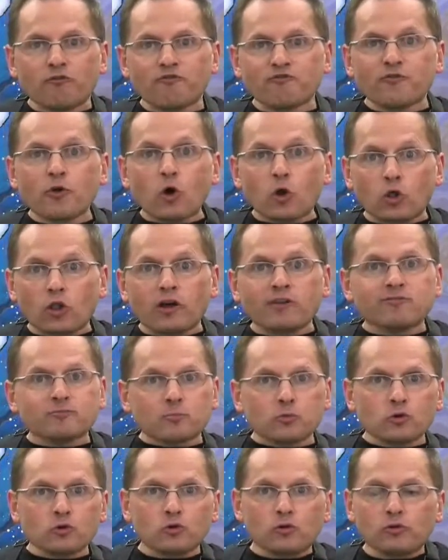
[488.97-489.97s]
full of
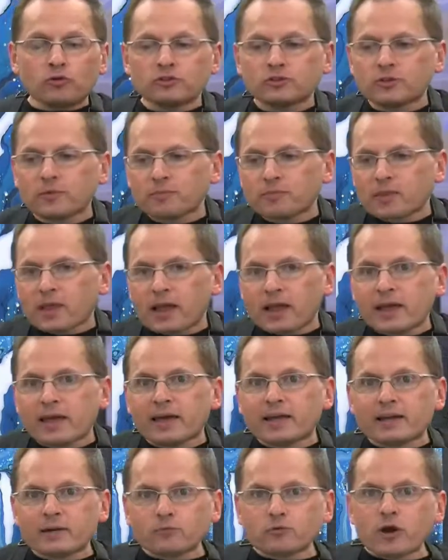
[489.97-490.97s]
pearls.
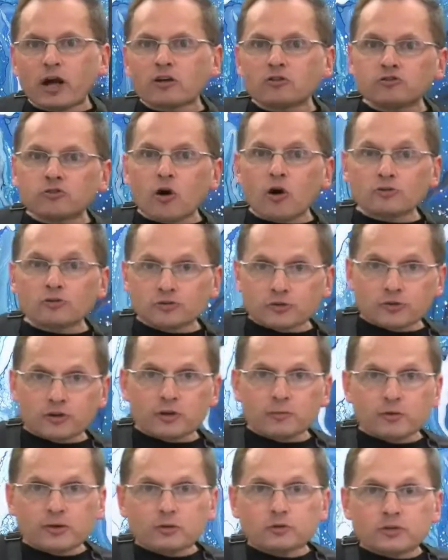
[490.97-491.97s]
And we're also going
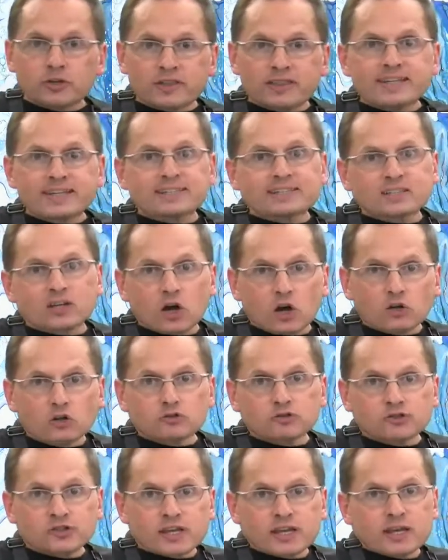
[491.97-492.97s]
to be using this color
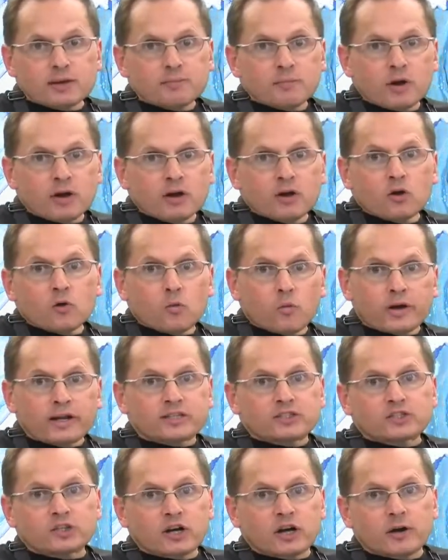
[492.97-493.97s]
scheme,
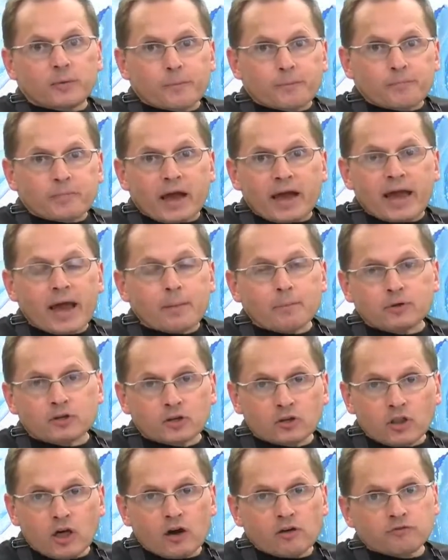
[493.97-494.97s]
which I happen
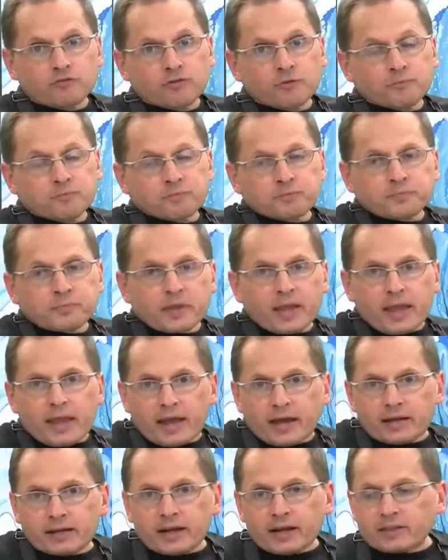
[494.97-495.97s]
to love.
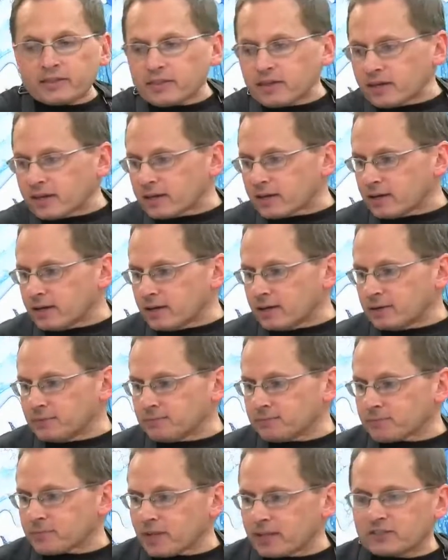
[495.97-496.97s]
And I think
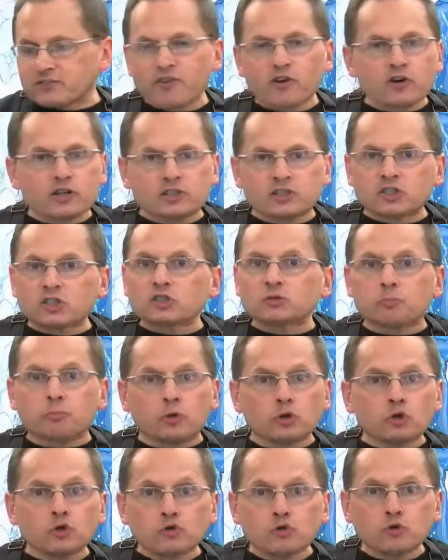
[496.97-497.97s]
it's just
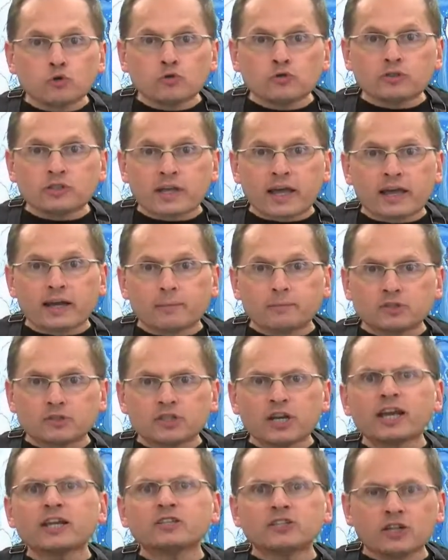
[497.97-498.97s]
blues, and I'm
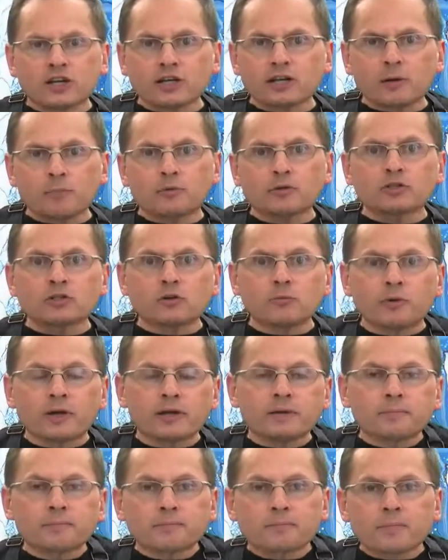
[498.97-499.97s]
changing it up a little
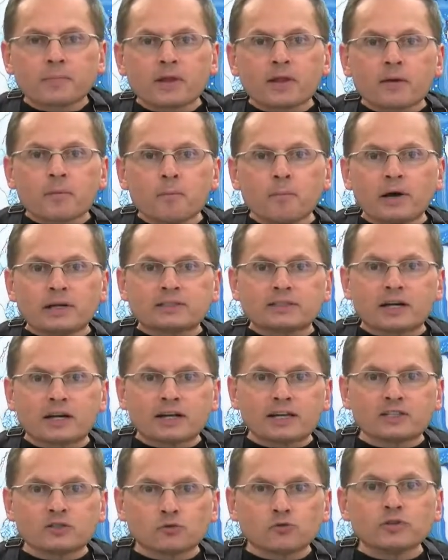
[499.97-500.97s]
bit, but
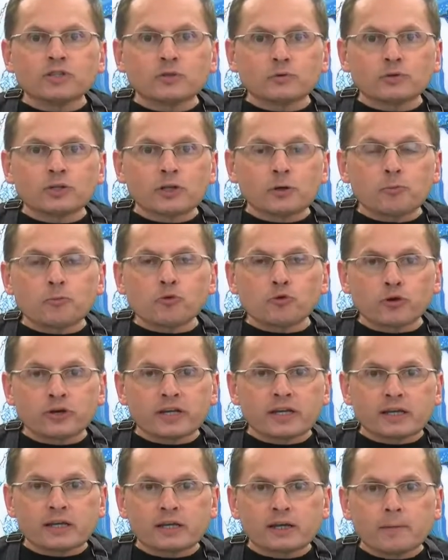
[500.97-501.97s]
it's a really, really
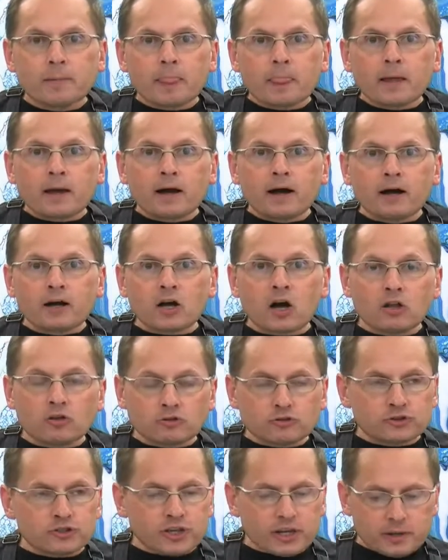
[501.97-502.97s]
pretty
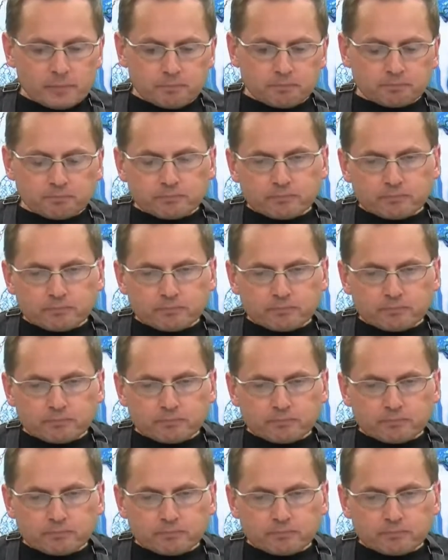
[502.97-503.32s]
color scheme.